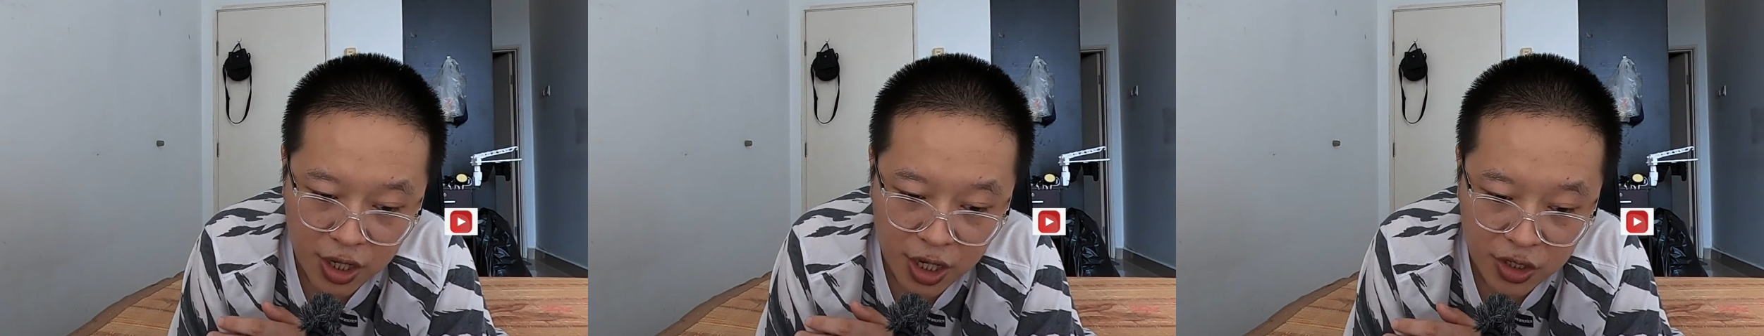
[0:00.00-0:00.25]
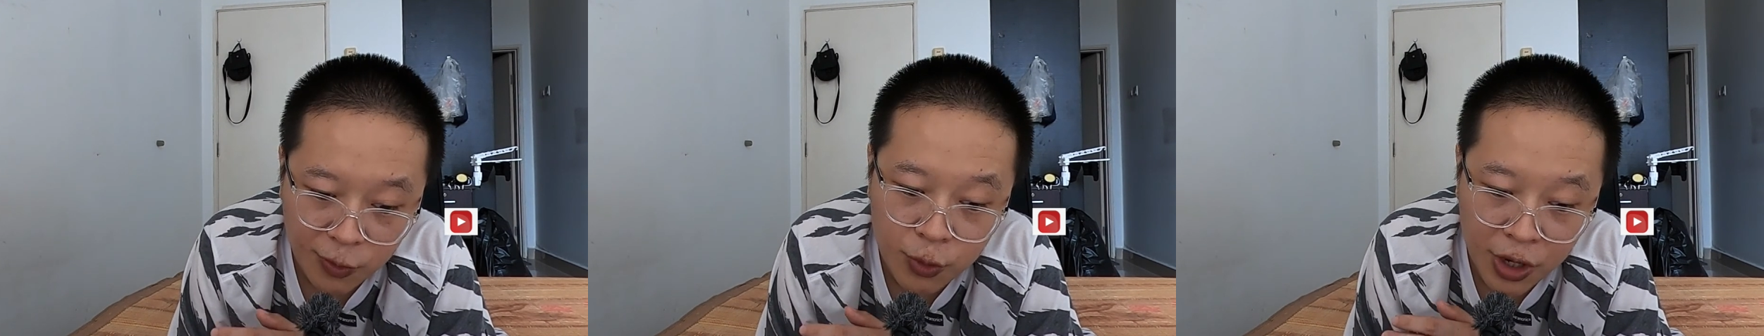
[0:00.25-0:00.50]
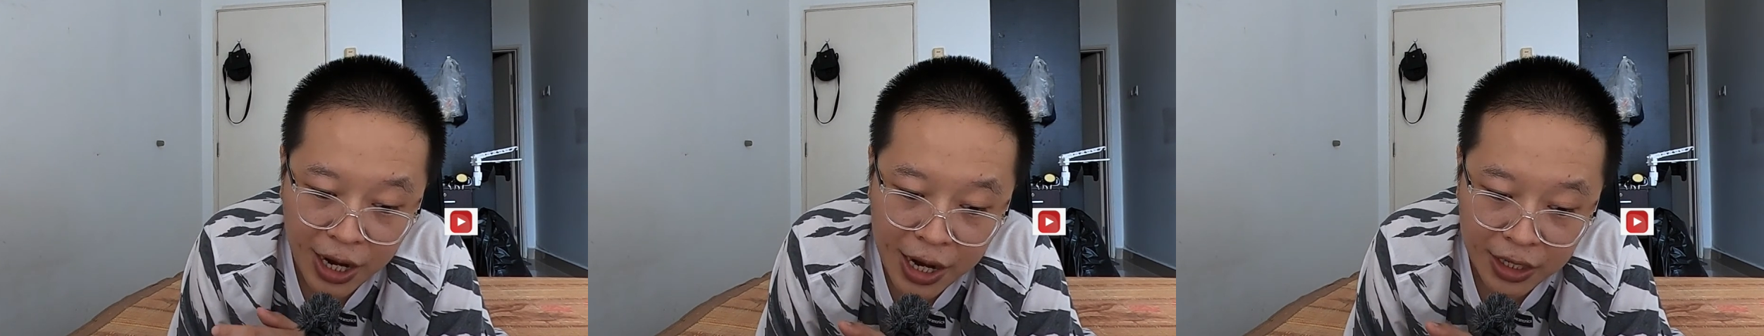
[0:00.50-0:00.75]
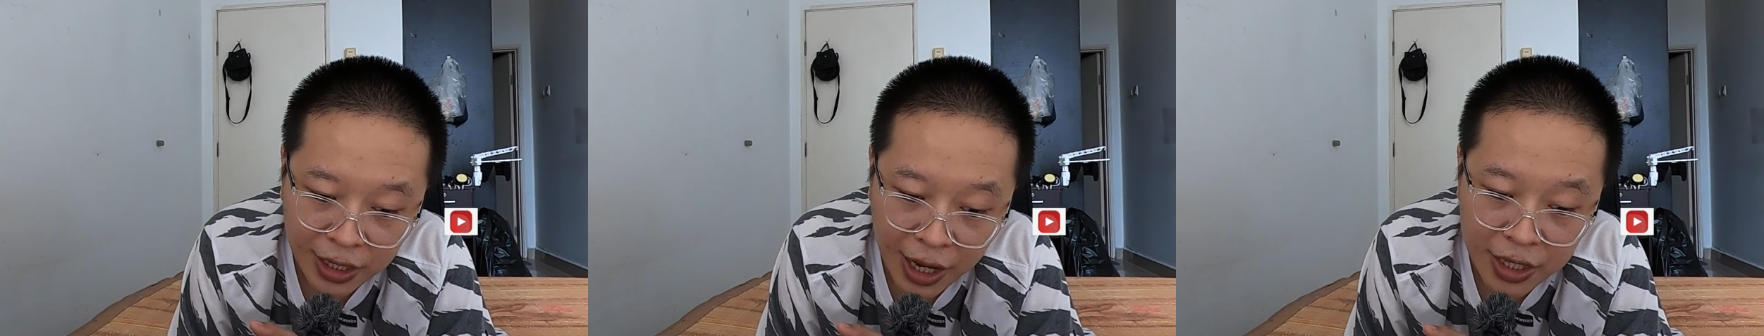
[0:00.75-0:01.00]
If your
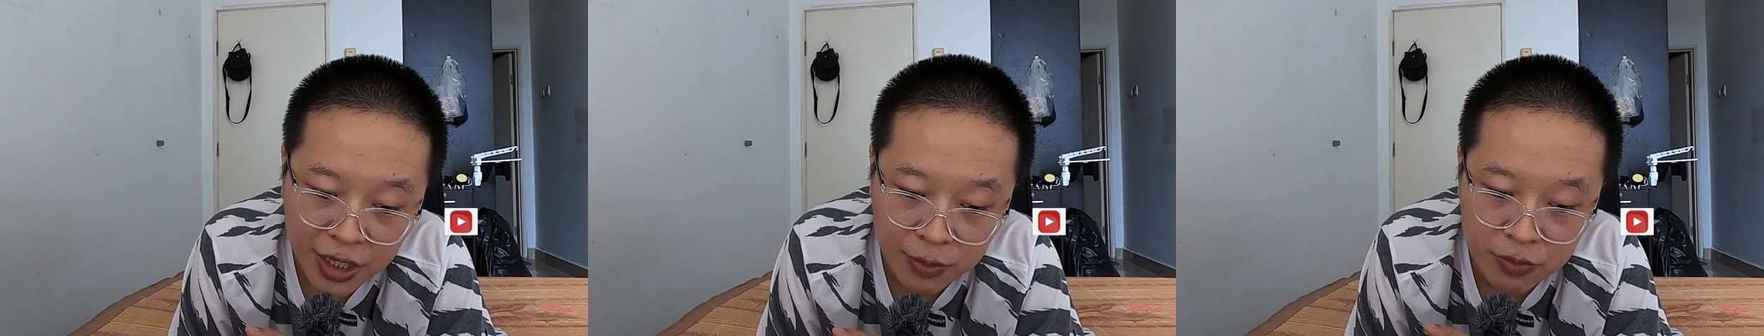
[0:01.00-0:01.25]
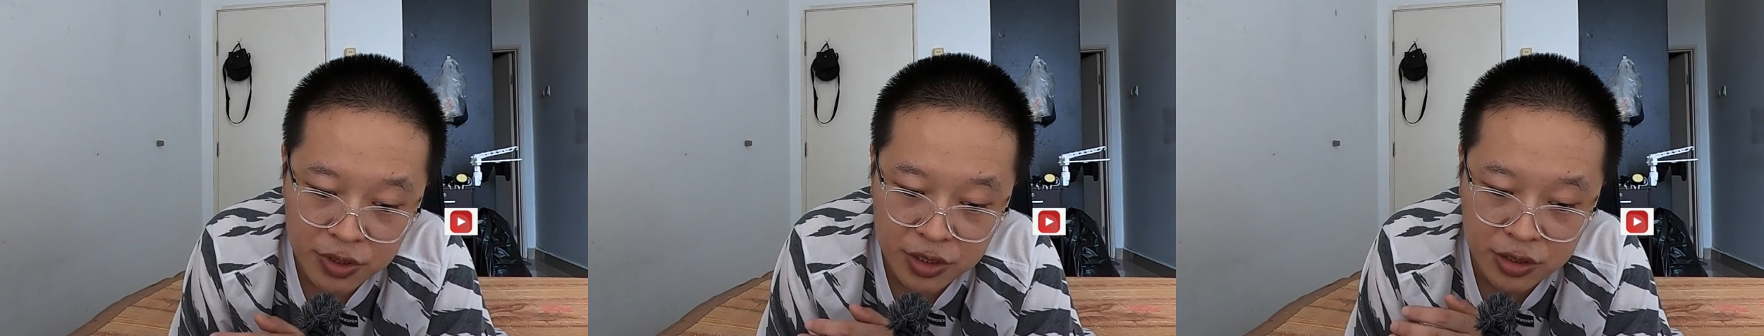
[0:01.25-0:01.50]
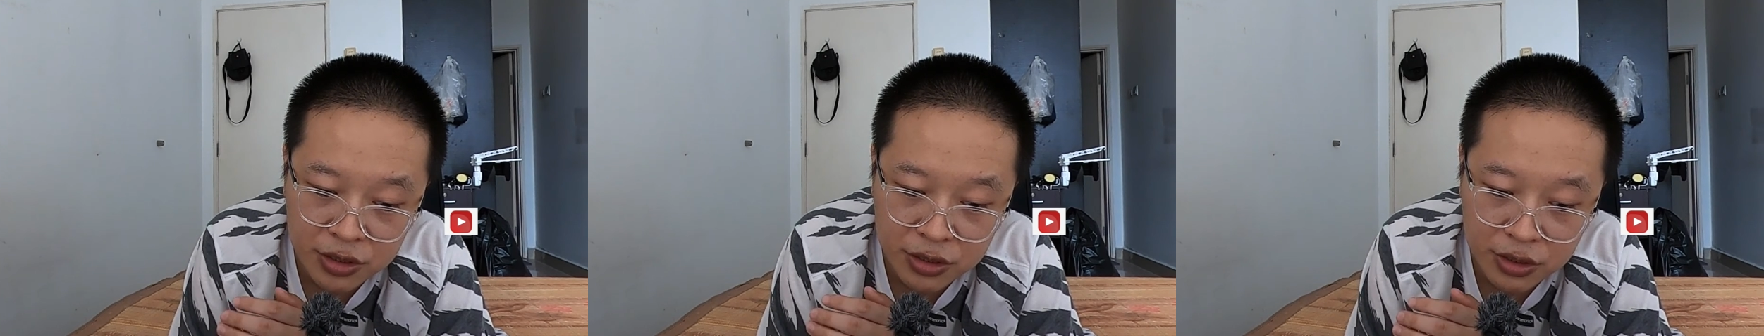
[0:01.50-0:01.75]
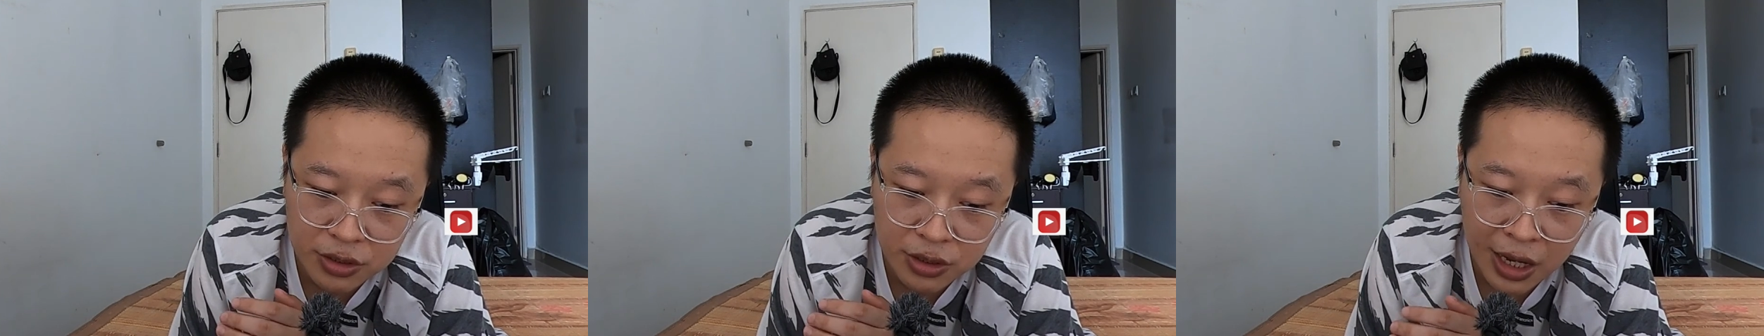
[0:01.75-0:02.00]
items
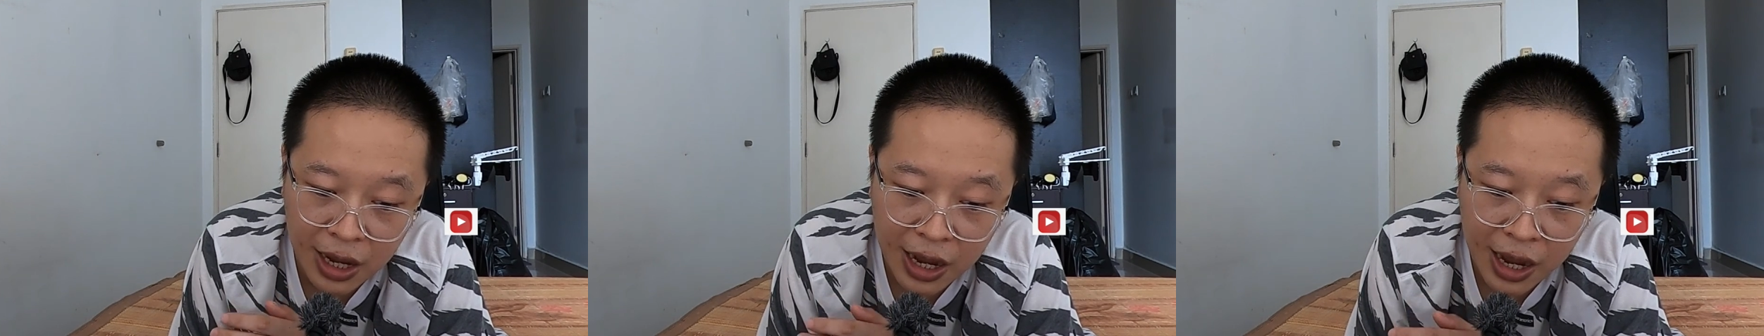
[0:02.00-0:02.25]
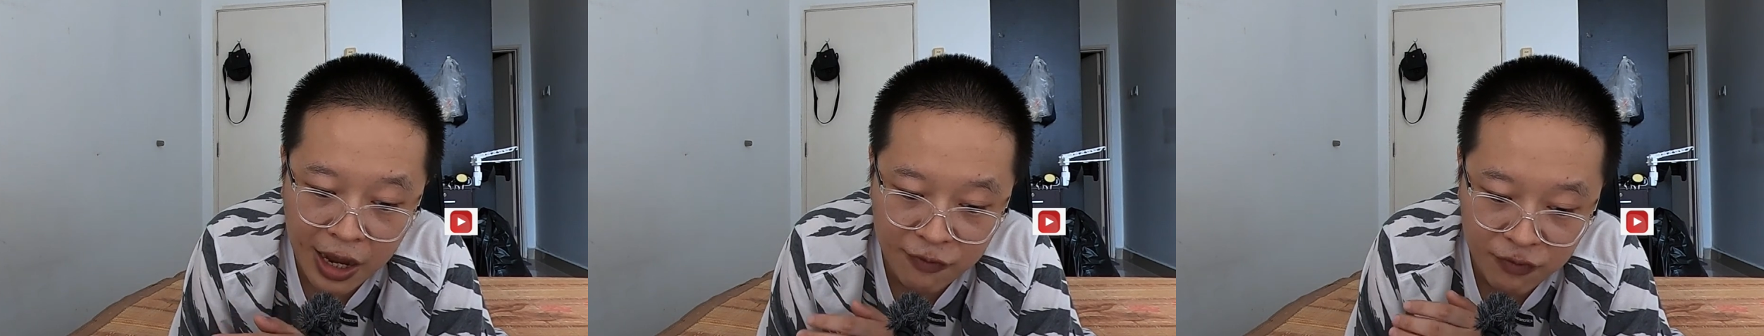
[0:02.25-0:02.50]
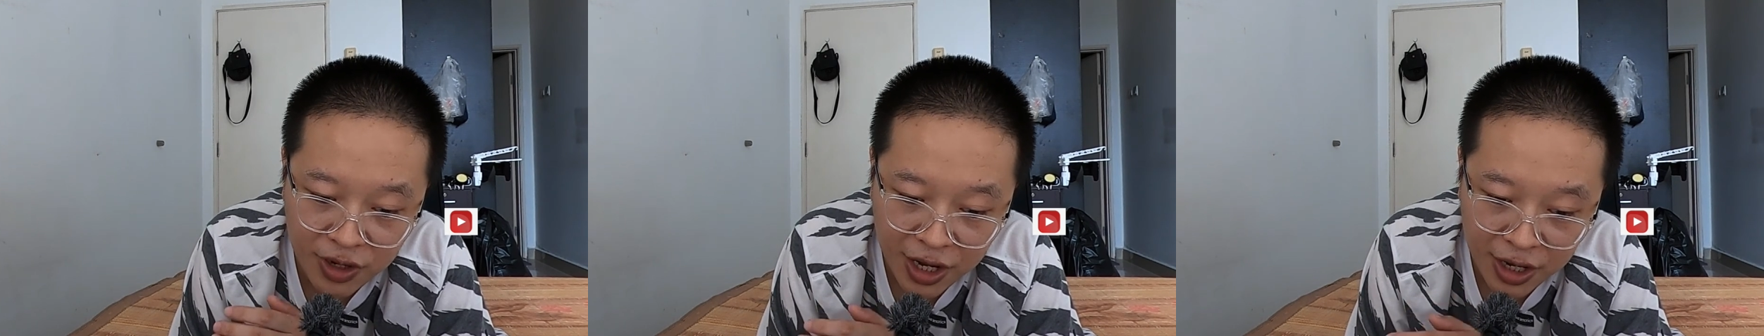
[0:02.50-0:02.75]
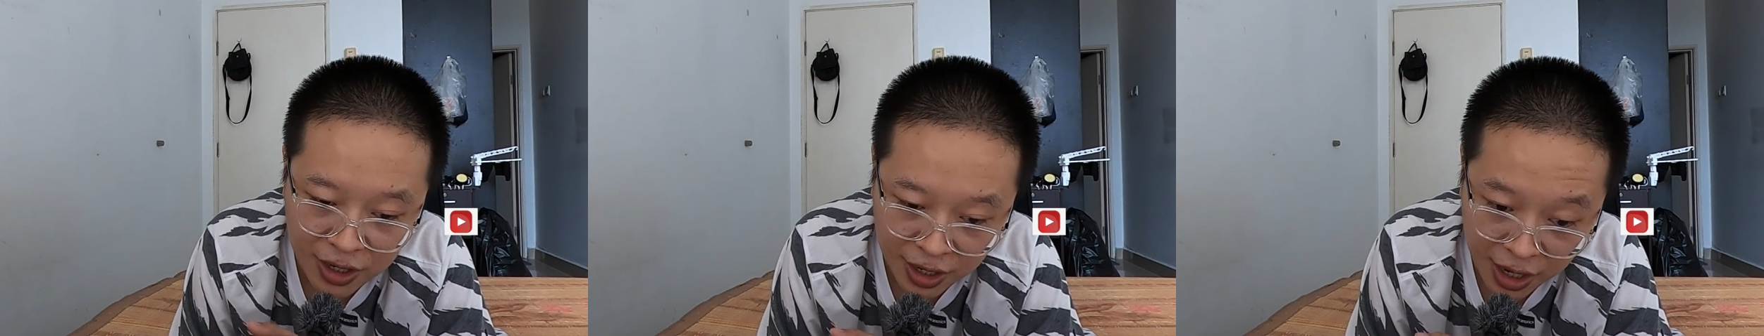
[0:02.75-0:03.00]
are
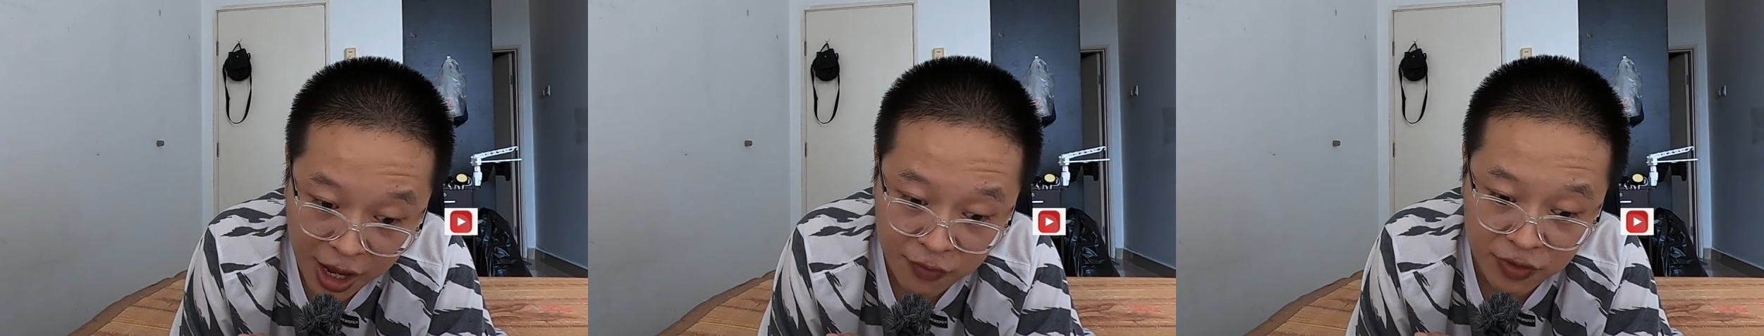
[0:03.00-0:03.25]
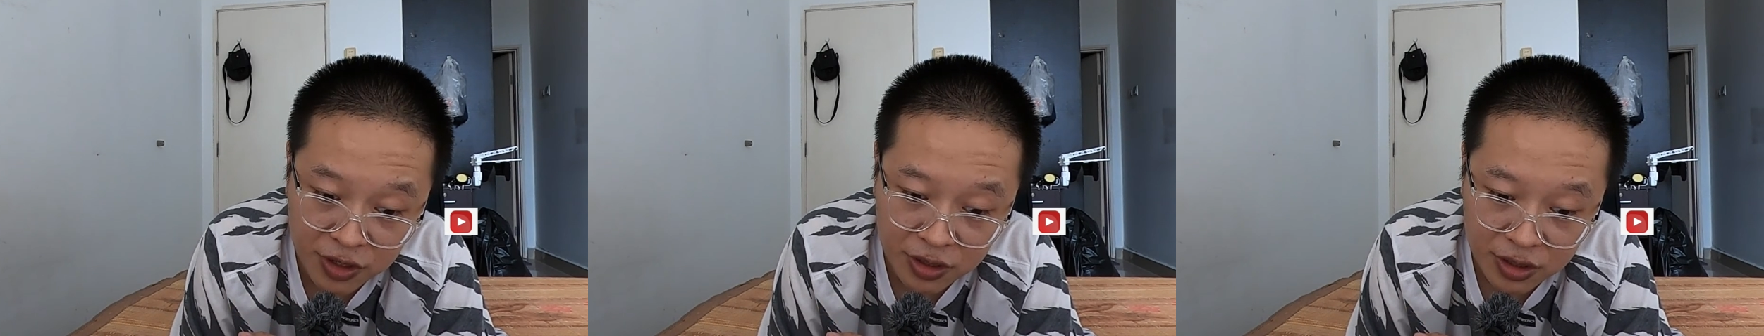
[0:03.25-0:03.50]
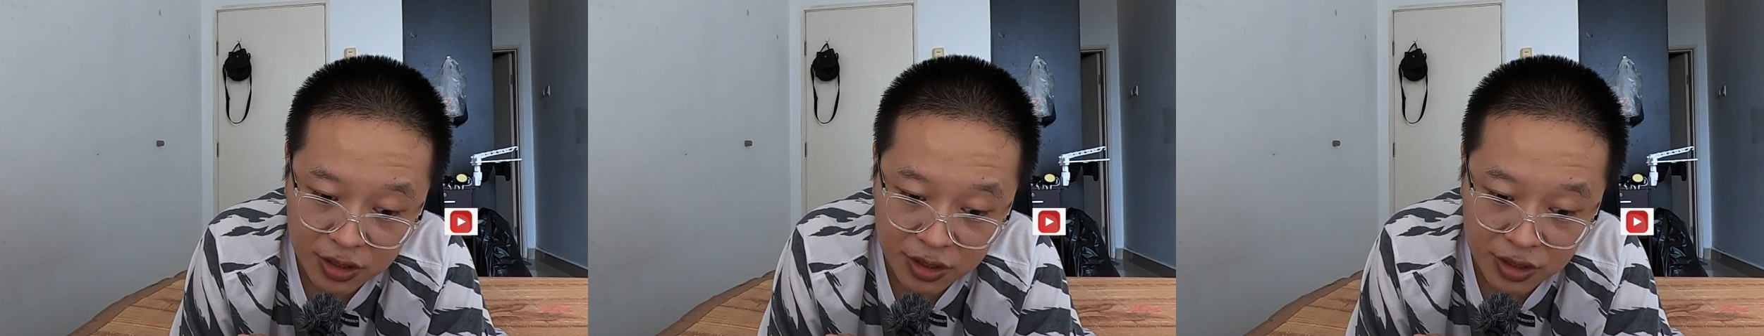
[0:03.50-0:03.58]
heavy,